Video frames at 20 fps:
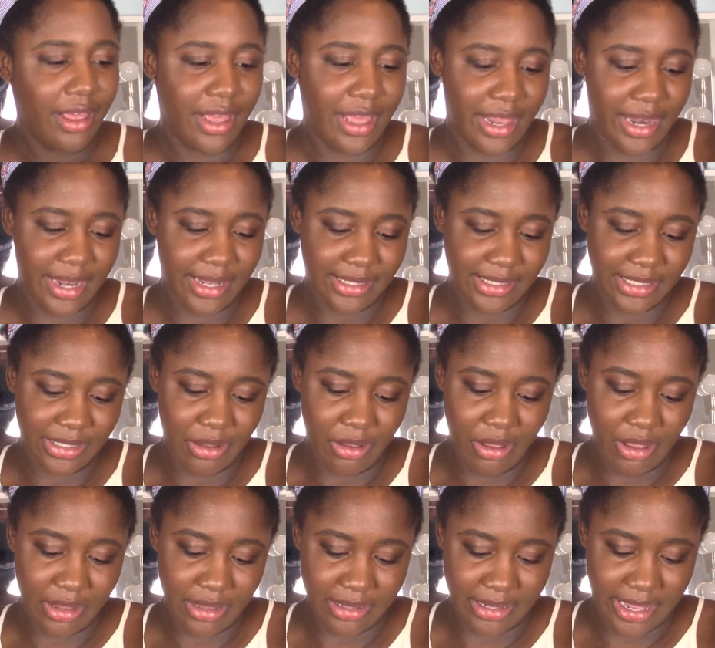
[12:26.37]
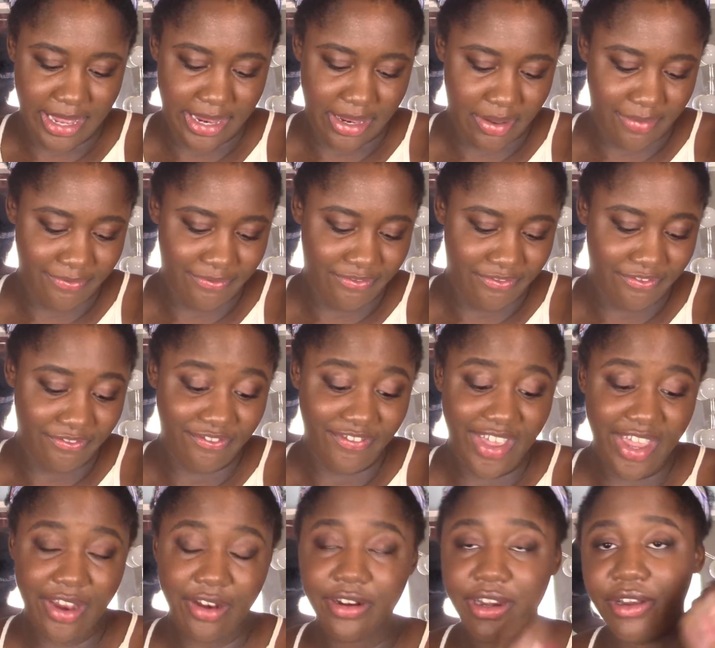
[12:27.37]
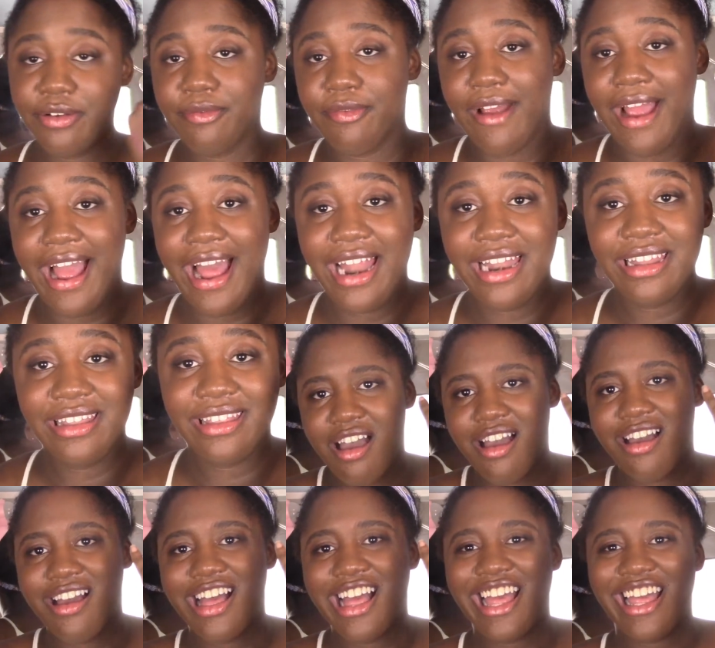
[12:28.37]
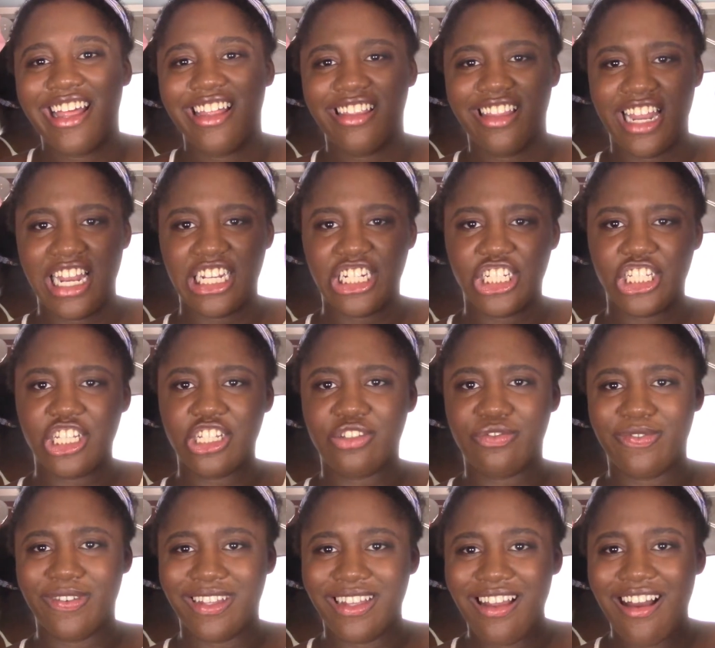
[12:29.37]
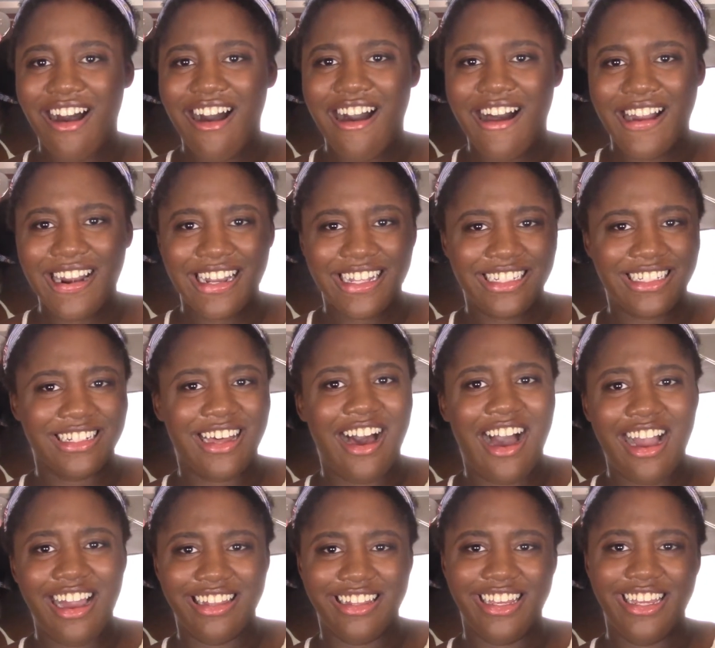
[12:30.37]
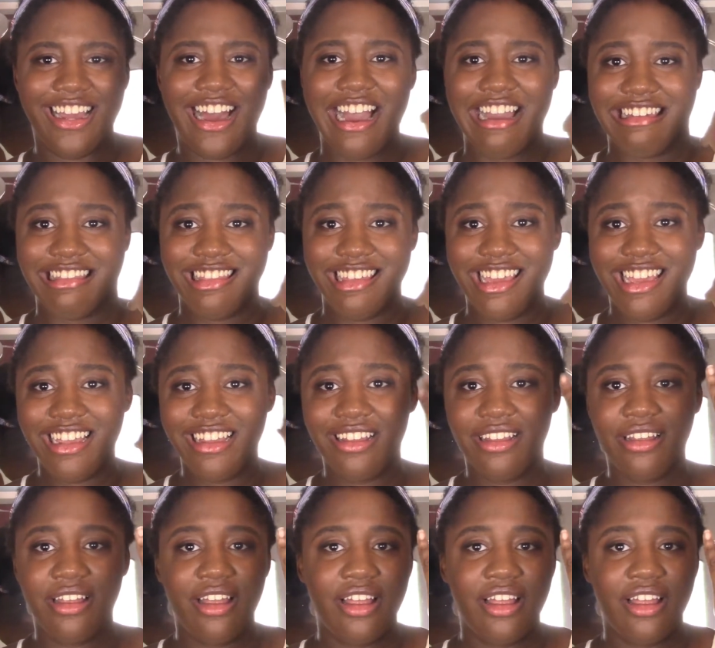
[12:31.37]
and it's like very red, and it just looks really odd as a highlight, I think.